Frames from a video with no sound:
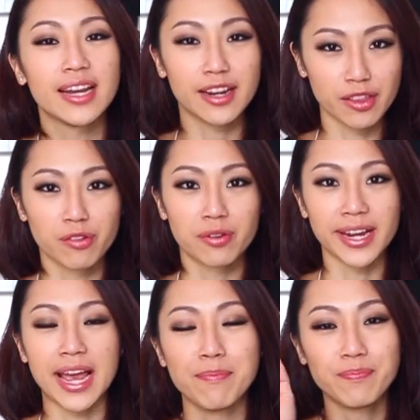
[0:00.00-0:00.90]
and then you throw
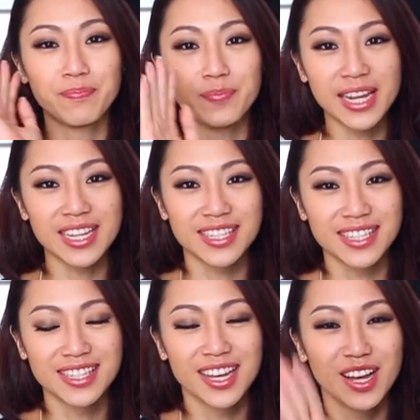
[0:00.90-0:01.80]
away. And
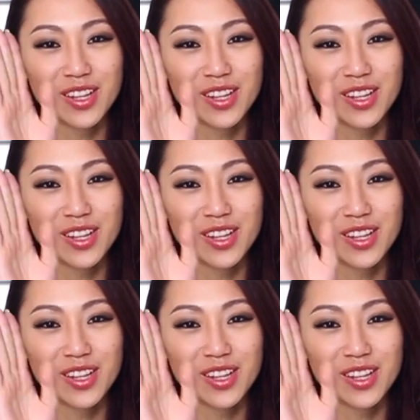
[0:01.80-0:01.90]
please,